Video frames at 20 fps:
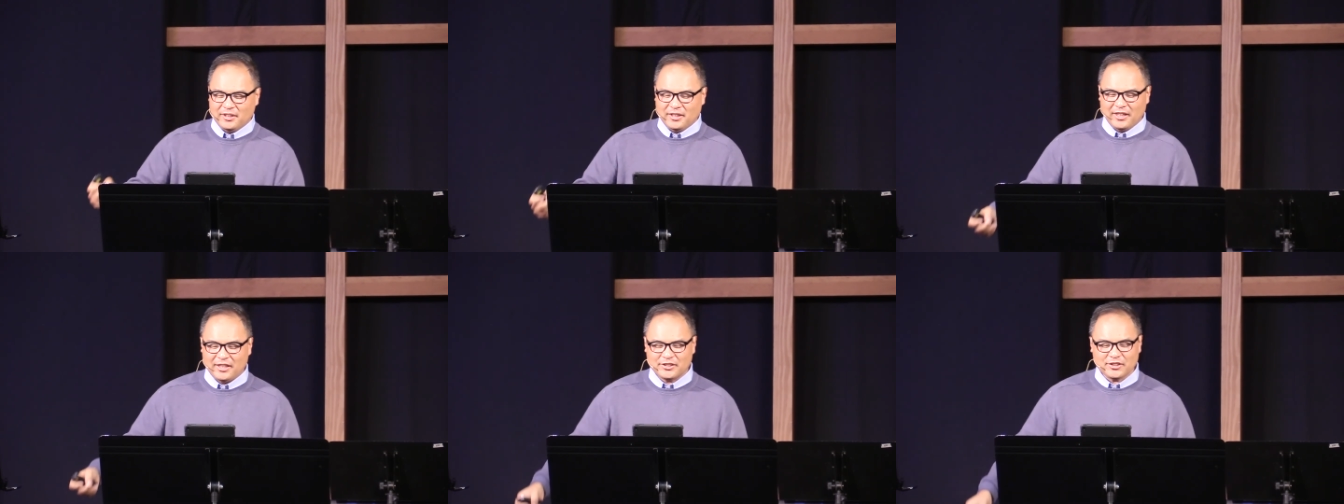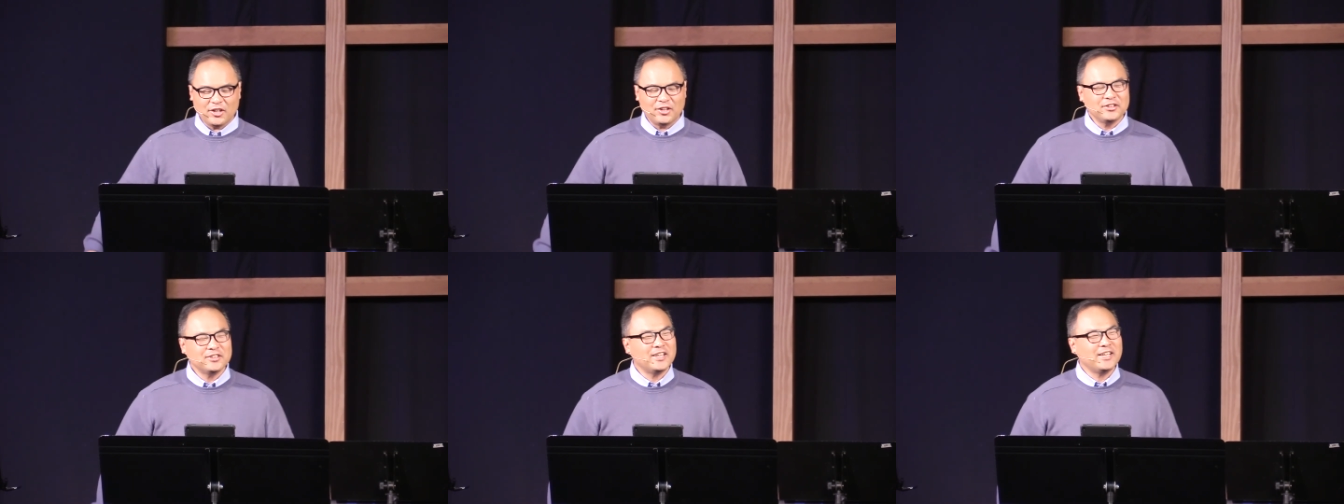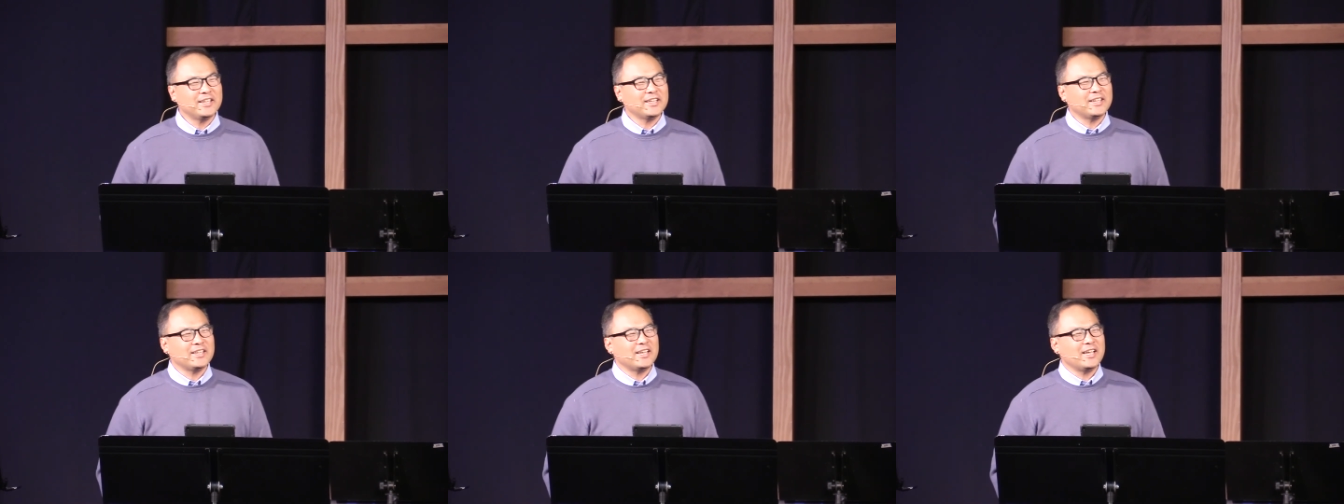It's
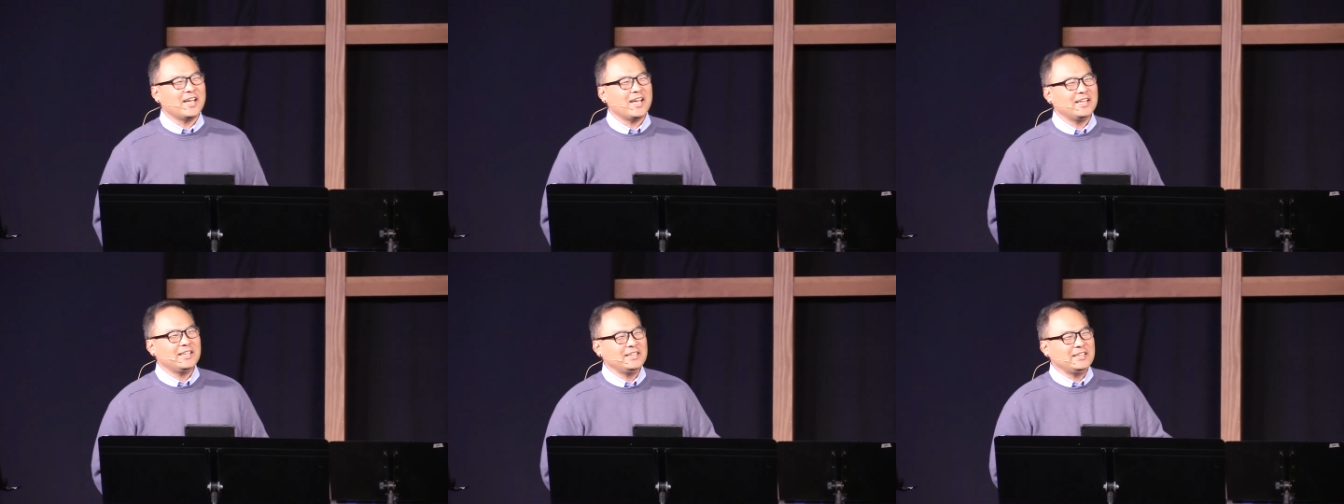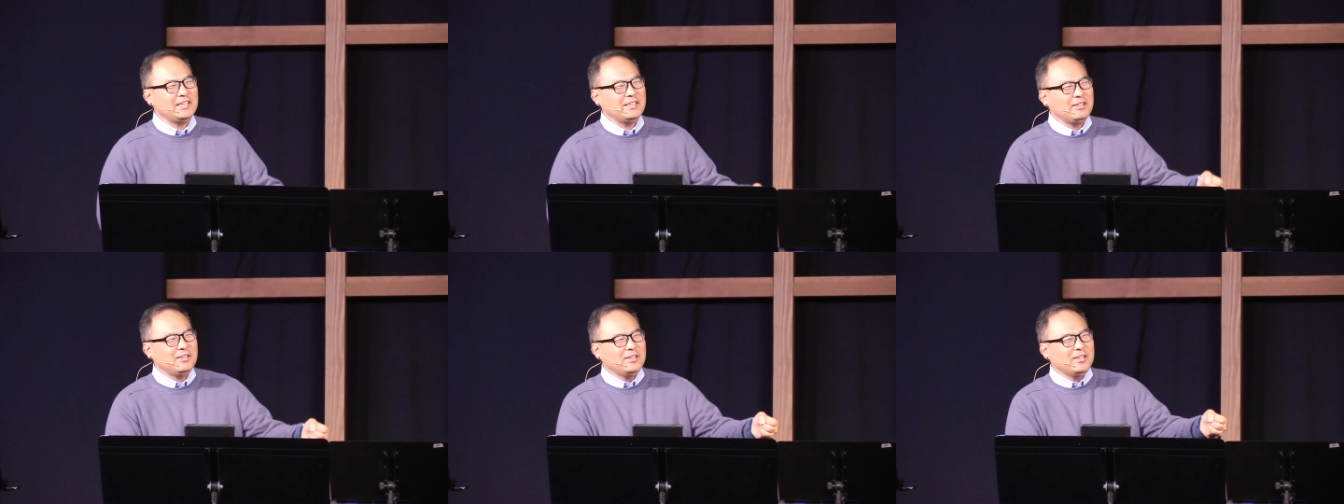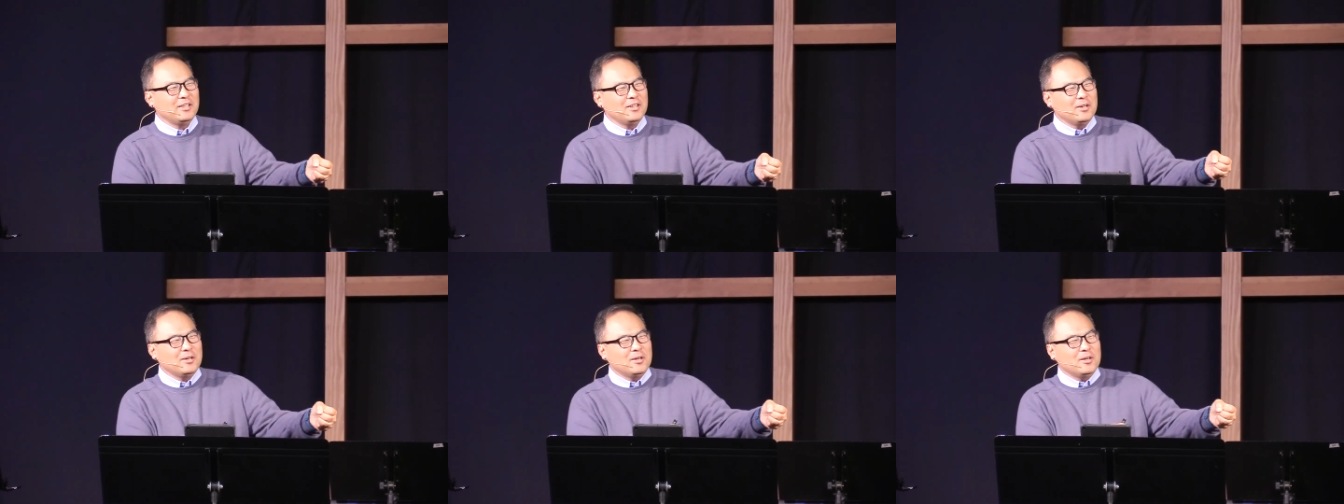unlike
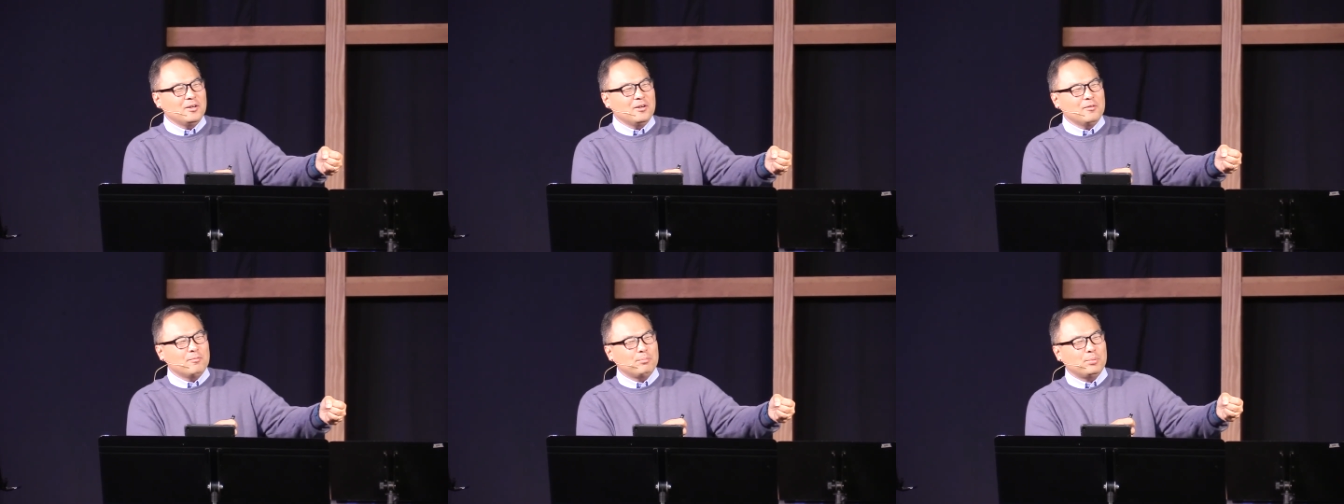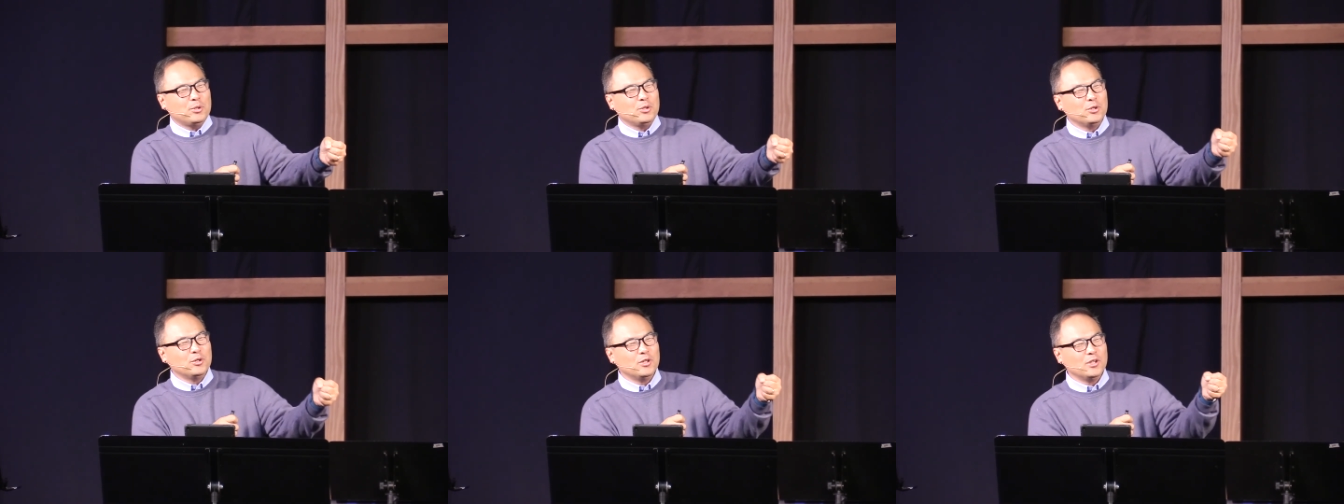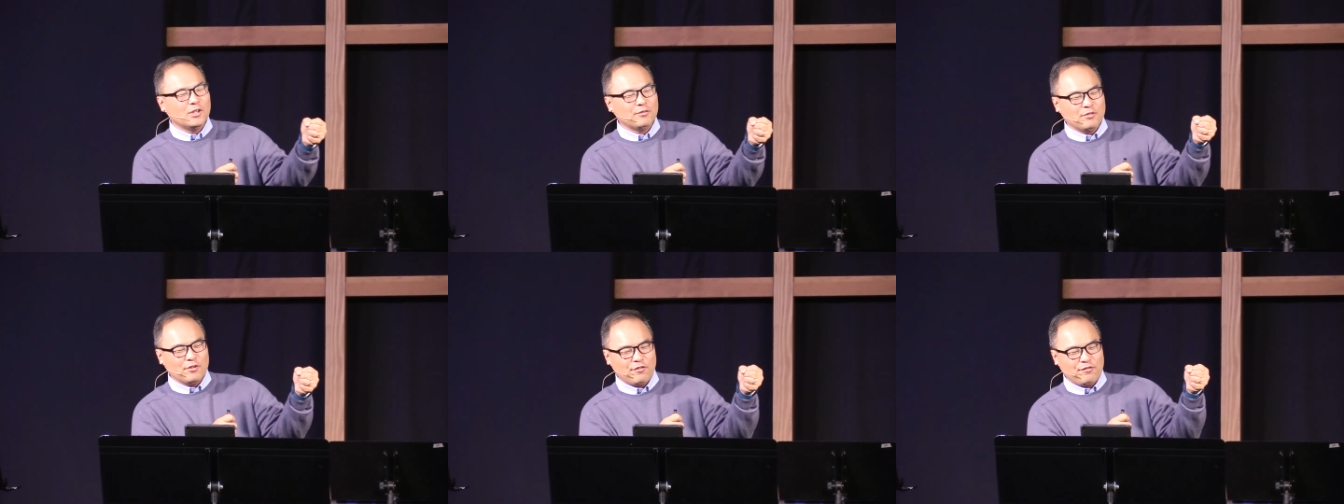any
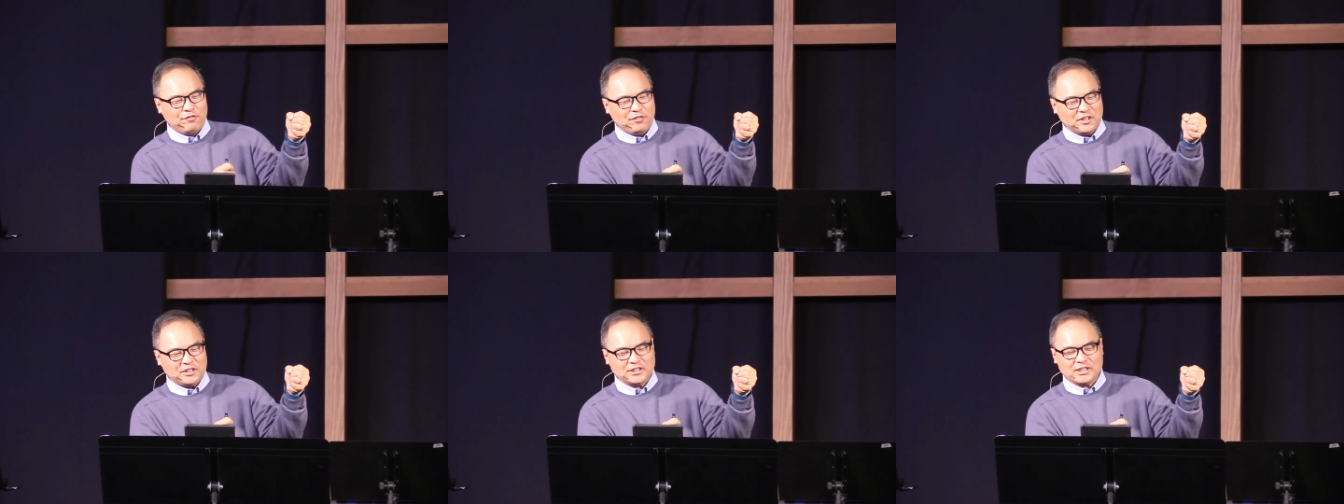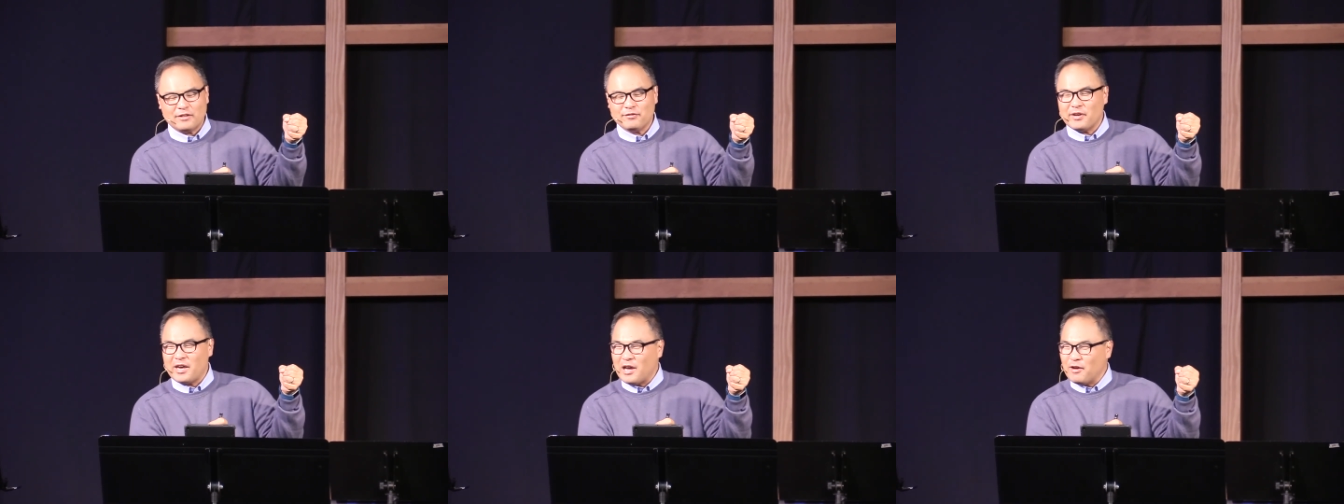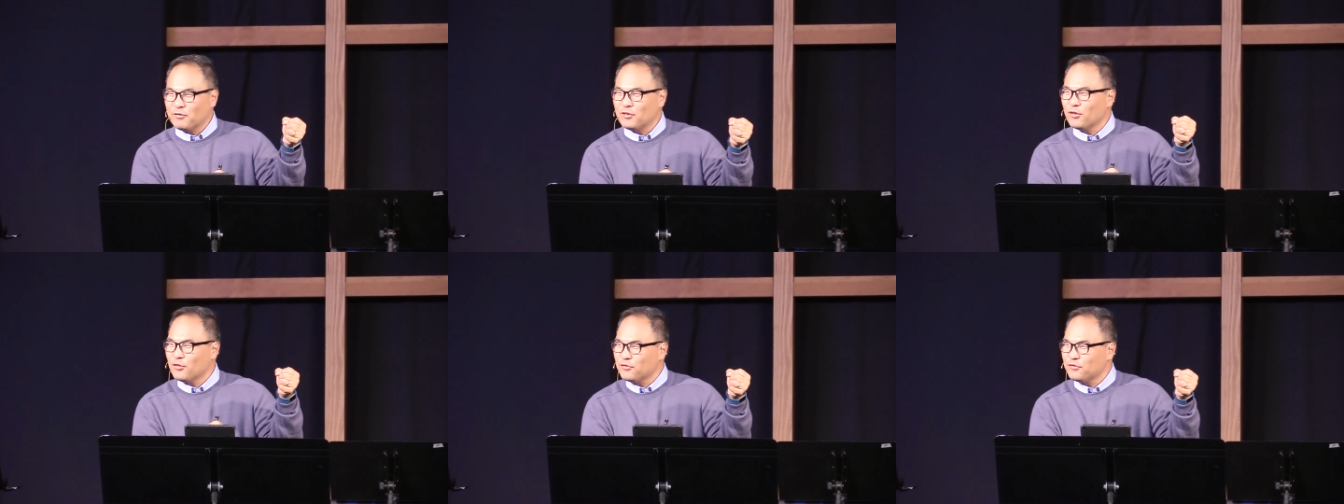pull of a fish I've
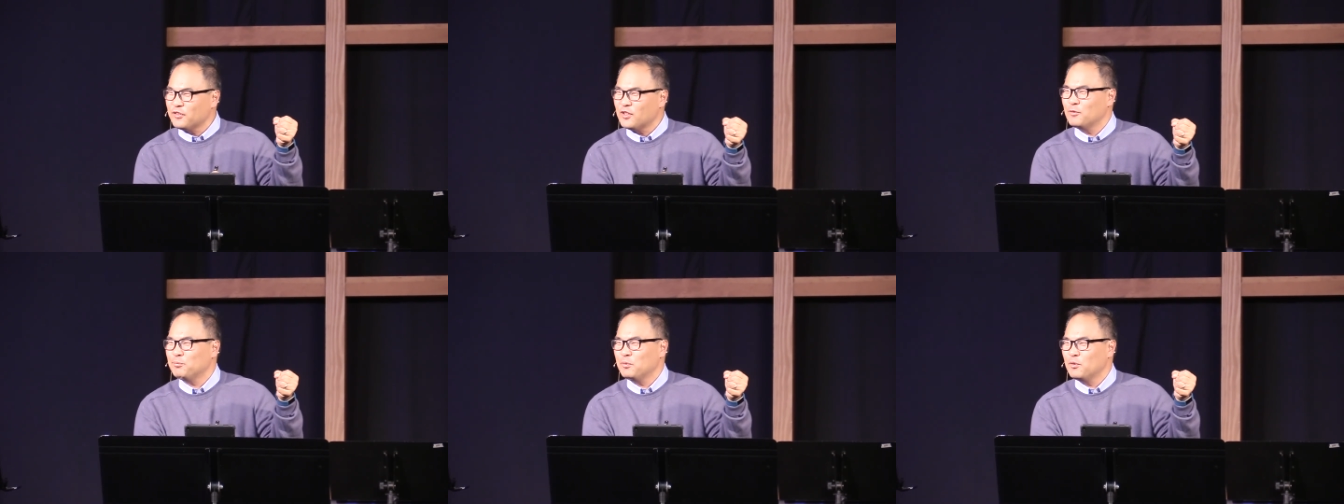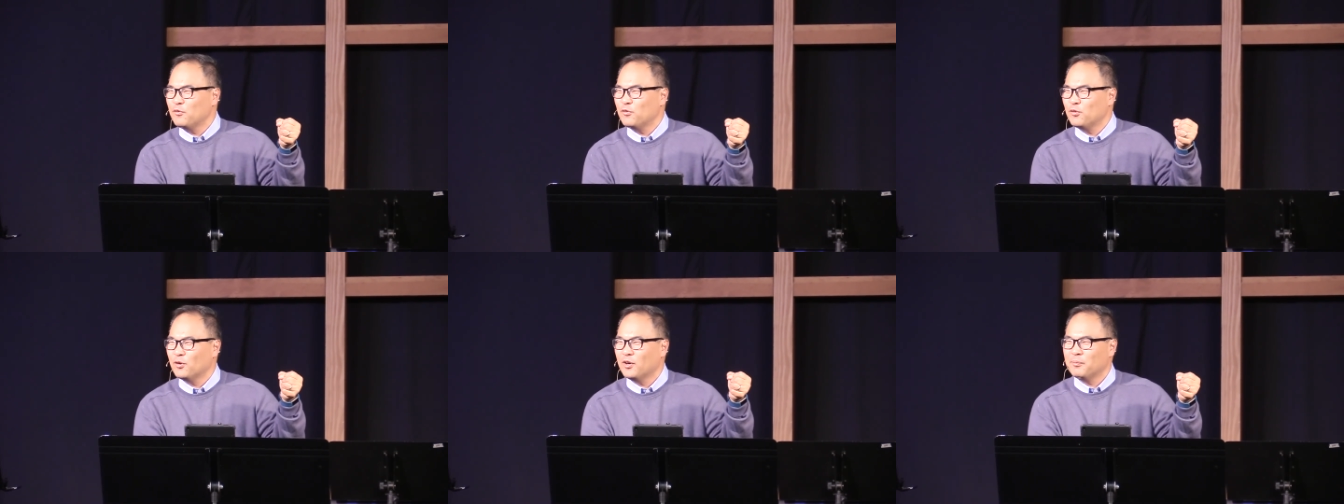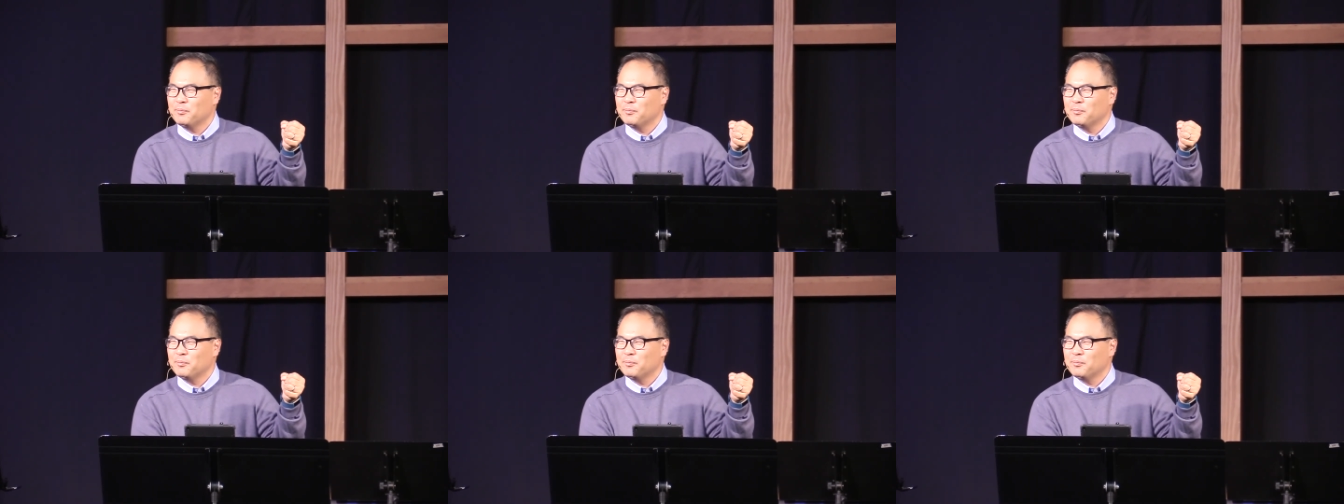ever felt before.